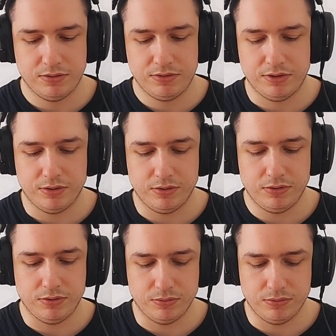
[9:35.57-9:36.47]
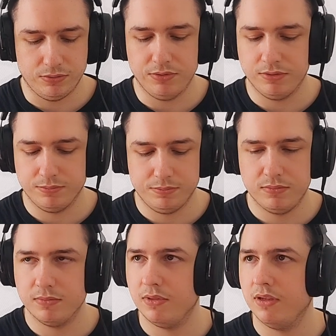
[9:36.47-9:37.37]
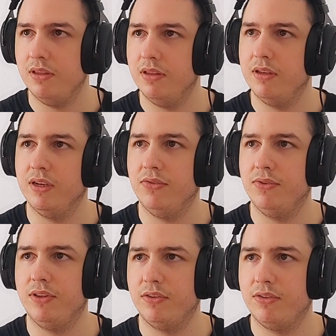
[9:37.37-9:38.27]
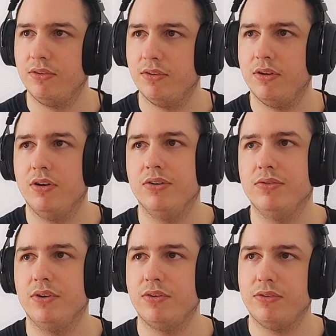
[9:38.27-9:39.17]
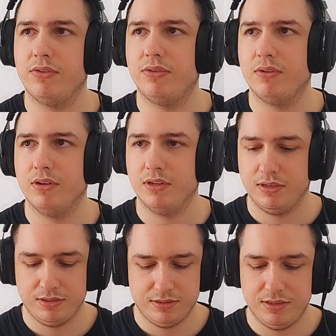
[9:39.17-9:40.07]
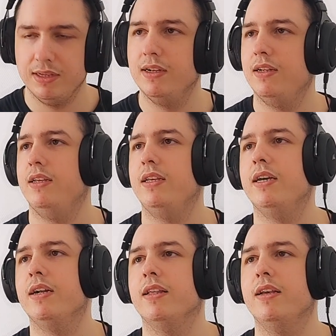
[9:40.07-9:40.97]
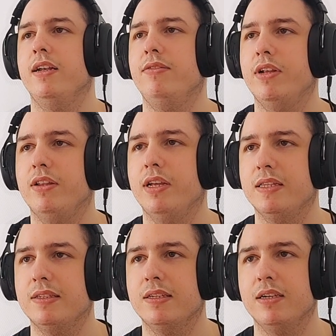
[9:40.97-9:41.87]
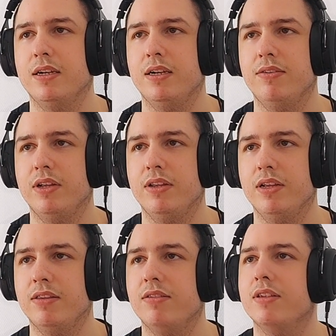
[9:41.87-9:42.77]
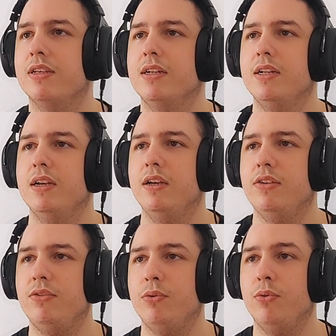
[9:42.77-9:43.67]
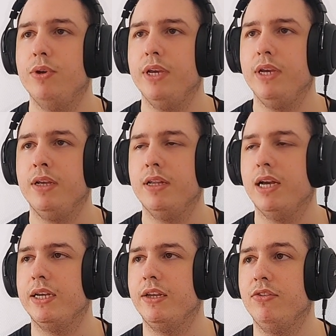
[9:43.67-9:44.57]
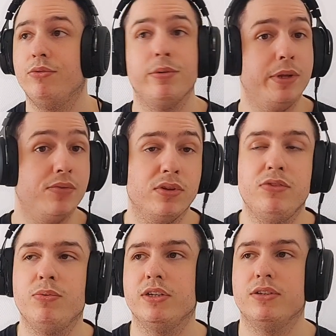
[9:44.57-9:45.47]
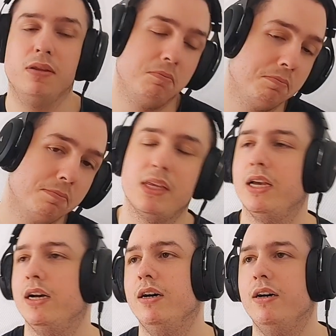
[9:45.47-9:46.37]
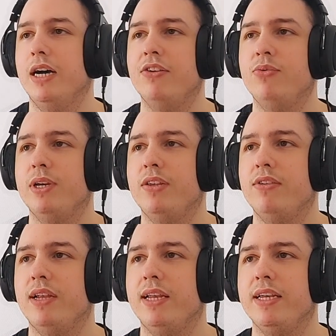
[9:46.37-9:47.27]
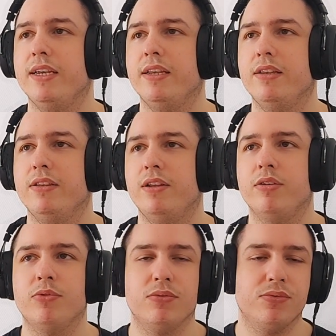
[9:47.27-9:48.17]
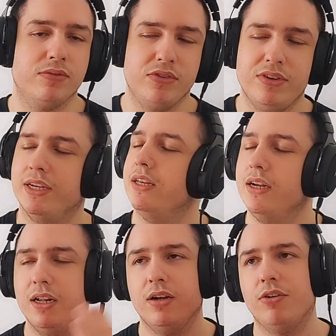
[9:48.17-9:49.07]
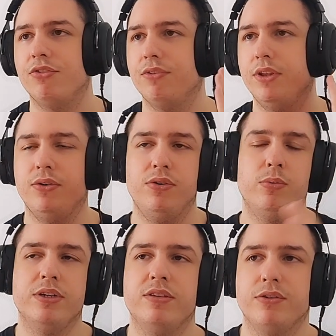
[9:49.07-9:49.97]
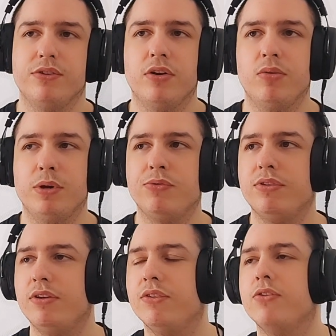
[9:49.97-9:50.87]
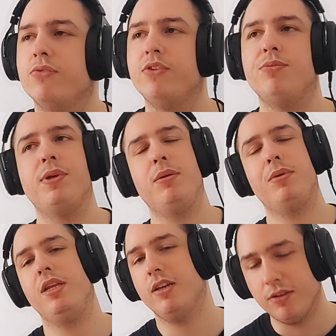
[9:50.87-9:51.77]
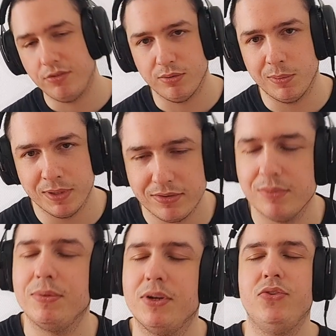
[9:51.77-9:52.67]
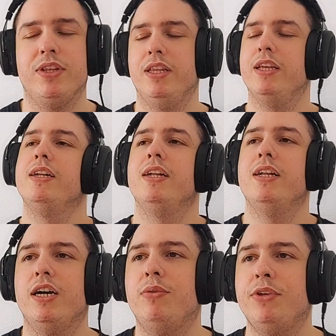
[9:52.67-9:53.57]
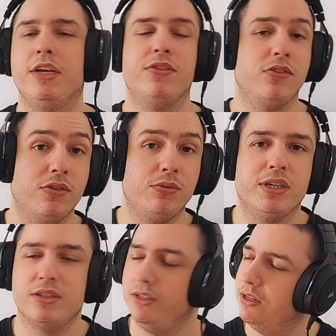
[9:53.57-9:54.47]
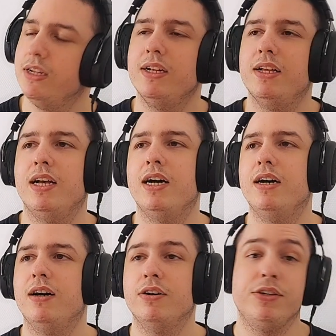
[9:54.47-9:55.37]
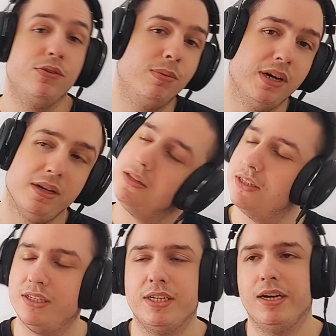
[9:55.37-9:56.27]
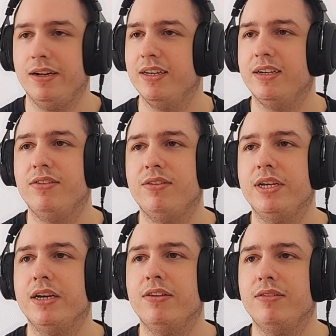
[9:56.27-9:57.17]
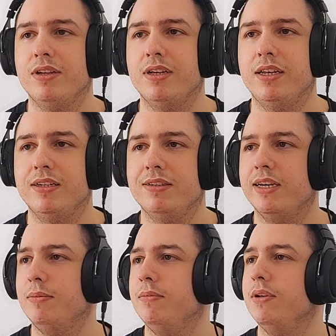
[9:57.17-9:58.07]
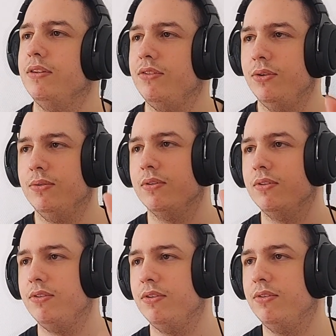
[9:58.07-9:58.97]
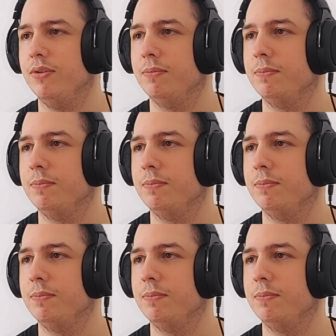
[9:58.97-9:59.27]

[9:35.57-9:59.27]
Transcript: serious songs. It fits our voice. Yeah, I'll leave it at that. So yeah, I guess that will be it for this reaction. As always, link in the description for everything. Roger Video, the WAKTAVERSE channel, my Twitter, Discord, Twitch, Bilibili, Streamlabs, Patreon. If you guys enjoyed the reaction, Yuba, Kinga, and see you guys next time. See you.